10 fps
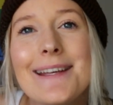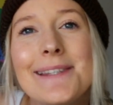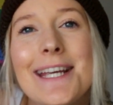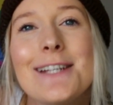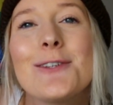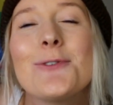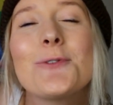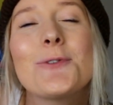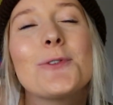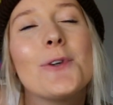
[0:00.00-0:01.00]
this is
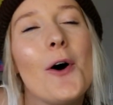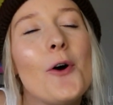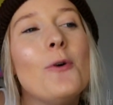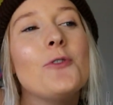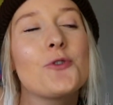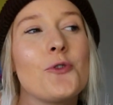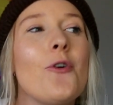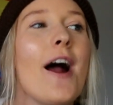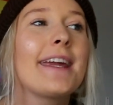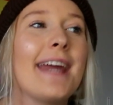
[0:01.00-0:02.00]
so
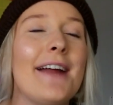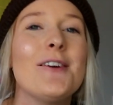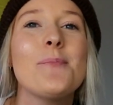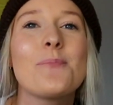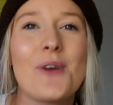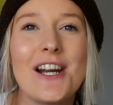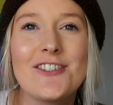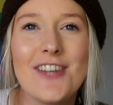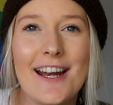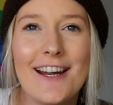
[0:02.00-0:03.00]
true. I cannot
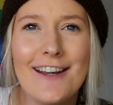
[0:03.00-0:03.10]
preach that